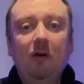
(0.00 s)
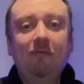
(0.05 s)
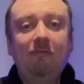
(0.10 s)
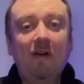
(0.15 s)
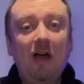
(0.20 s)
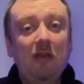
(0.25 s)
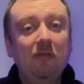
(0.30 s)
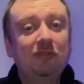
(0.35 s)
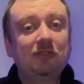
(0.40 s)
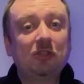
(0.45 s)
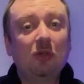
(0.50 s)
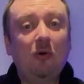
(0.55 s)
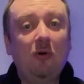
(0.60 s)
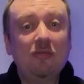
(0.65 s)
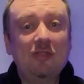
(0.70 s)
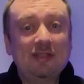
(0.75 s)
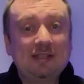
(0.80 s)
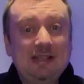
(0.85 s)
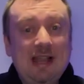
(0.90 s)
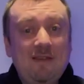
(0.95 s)
folks, all
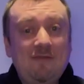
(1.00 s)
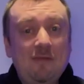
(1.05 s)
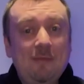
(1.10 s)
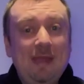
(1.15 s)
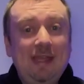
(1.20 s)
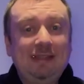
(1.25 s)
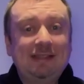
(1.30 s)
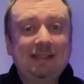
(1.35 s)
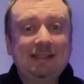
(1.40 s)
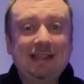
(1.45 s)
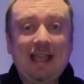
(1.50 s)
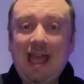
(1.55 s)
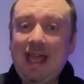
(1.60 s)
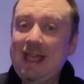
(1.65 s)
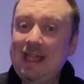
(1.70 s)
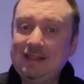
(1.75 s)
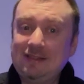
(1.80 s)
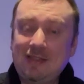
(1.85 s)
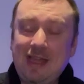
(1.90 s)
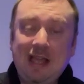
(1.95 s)
that's left for me to
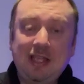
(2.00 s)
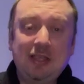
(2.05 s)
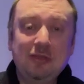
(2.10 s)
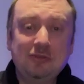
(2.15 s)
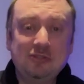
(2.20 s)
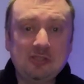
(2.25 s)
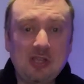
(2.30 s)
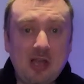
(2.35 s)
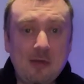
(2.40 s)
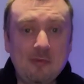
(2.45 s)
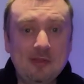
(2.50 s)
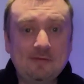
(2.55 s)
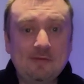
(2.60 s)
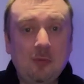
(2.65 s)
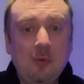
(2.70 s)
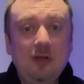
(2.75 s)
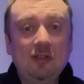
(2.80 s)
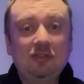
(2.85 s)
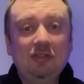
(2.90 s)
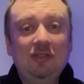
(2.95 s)
say is thank you so much for
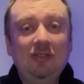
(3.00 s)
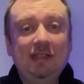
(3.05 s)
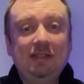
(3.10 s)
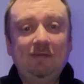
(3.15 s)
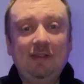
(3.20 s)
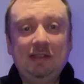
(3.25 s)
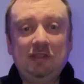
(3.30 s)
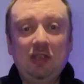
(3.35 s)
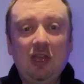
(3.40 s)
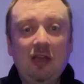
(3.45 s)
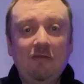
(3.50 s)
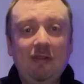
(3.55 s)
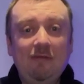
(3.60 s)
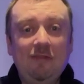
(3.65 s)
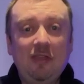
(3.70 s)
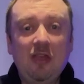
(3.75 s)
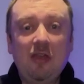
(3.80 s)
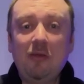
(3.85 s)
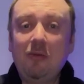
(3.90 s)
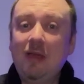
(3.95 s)
watching this video
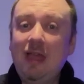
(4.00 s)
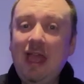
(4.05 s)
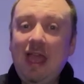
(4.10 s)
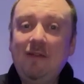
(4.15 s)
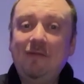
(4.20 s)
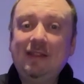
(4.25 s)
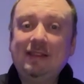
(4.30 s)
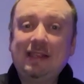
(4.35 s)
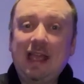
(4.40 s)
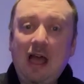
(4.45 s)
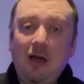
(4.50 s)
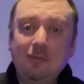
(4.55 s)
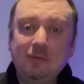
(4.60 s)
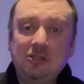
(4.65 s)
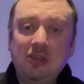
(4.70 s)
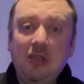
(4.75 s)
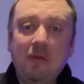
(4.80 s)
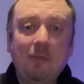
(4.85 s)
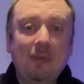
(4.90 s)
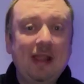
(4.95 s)
review. If it's helped
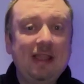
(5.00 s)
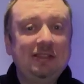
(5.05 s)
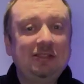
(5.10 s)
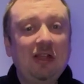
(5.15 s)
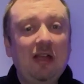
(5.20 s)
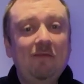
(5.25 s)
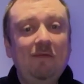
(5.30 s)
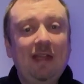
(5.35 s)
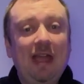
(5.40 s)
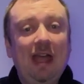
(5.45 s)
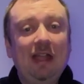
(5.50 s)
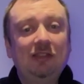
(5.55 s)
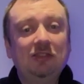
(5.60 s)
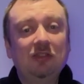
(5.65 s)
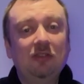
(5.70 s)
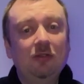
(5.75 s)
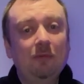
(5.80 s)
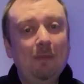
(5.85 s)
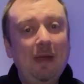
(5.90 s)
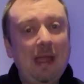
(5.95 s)
you, please don't forget
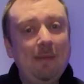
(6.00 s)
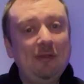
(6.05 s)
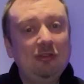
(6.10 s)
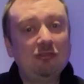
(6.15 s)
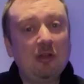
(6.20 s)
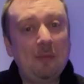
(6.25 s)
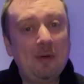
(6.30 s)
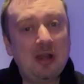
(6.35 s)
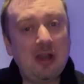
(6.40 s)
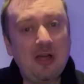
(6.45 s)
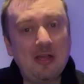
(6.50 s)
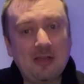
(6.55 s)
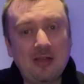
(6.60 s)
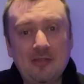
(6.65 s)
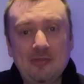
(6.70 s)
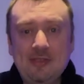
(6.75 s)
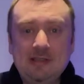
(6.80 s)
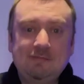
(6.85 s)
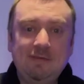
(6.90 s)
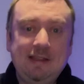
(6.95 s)
to maybe drop a like
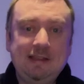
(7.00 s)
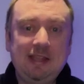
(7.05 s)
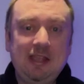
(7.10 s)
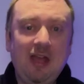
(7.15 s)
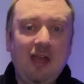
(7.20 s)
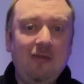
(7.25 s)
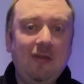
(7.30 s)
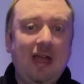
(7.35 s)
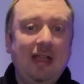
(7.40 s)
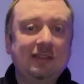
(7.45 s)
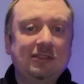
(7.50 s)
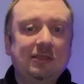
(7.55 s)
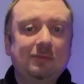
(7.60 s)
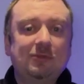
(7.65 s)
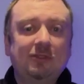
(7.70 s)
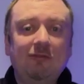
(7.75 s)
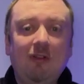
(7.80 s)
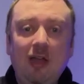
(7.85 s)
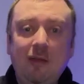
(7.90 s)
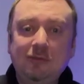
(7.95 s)
on this video and
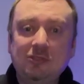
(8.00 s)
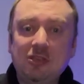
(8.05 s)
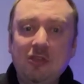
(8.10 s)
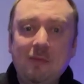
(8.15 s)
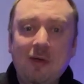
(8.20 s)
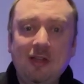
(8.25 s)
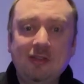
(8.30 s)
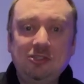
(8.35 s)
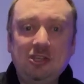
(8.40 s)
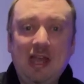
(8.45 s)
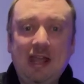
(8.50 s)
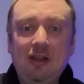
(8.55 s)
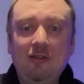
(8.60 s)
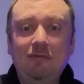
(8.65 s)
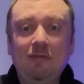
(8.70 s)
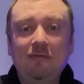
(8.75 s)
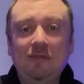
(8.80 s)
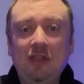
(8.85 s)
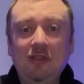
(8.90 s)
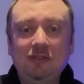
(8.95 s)
subscribe to my channel
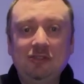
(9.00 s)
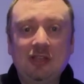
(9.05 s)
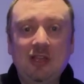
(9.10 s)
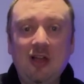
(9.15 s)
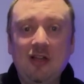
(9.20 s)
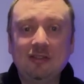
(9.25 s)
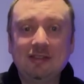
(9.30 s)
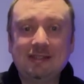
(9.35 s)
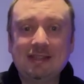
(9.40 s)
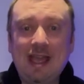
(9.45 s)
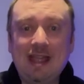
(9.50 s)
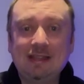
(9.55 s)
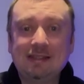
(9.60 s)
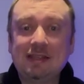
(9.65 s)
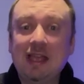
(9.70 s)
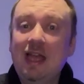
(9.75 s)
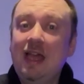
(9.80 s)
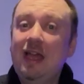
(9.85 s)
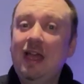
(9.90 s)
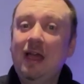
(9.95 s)
for future content.
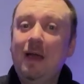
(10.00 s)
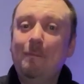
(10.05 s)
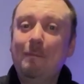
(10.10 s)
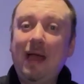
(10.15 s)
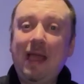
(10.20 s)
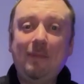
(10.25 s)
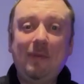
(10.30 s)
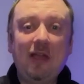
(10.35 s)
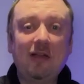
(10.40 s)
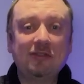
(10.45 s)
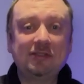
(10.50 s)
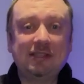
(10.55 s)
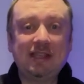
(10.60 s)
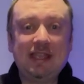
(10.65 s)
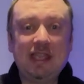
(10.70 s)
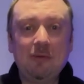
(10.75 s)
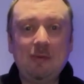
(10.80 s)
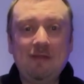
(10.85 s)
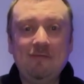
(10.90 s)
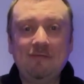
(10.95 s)
Maybe I'll see
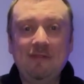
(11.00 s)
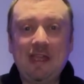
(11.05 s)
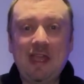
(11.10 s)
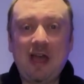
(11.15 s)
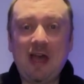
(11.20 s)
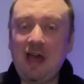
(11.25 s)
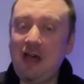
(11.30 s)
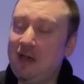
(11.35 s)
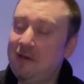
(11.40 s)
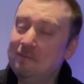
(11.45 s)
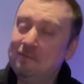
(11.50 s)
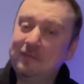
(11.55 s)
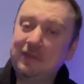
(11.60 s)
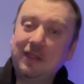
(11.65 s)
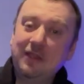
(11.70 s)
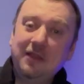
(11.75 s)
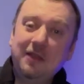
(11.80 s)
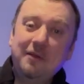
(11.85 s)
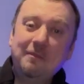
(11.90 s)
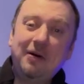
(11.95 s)
you in VR.
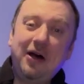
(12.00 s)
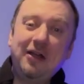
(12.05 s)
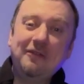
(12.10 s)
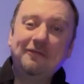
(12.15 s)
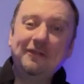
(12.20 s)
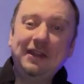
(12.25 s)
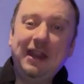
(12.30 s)
Bye for